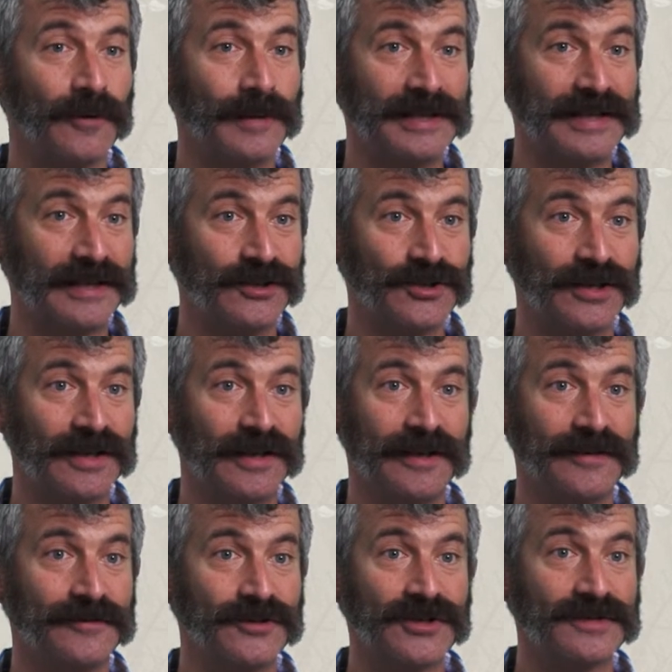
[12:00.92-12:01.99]
Fermentation
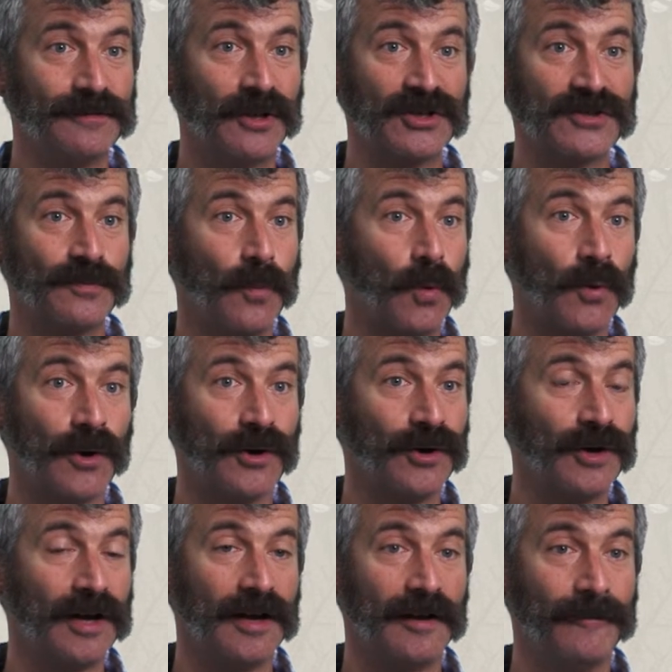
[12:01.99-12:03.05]
and just much
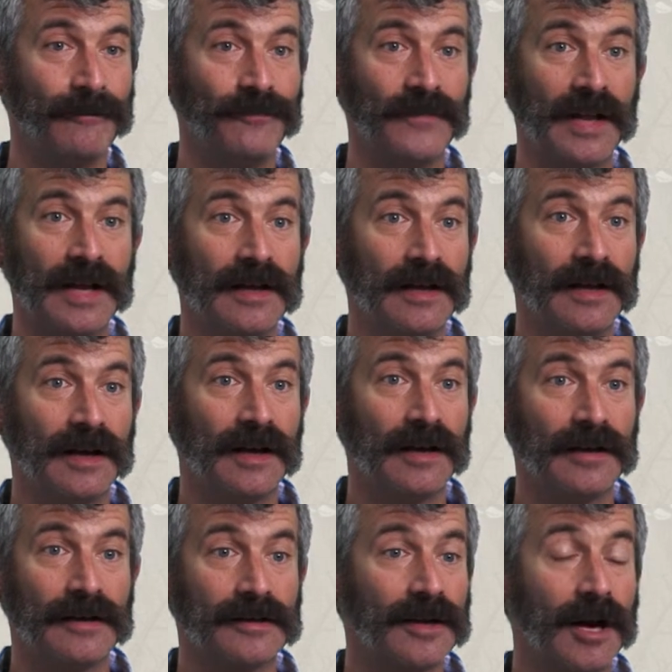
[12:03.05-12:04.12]
more um,
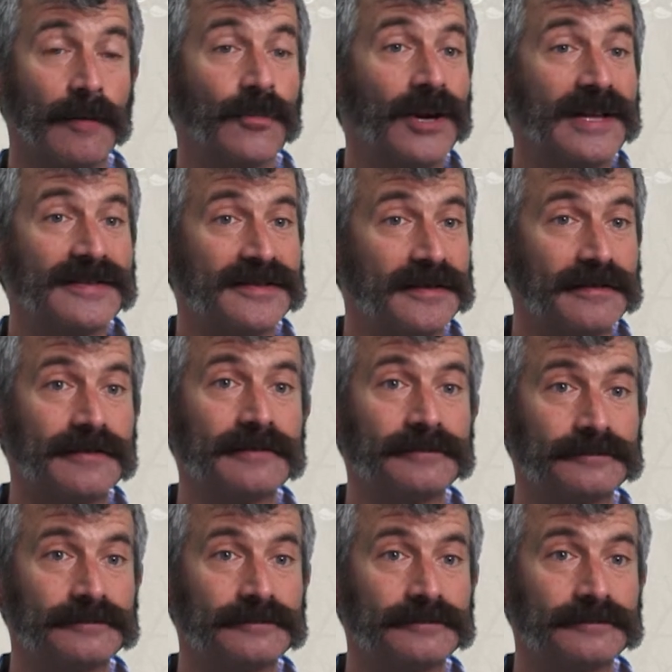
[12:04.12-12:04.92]
uh, comprehensive.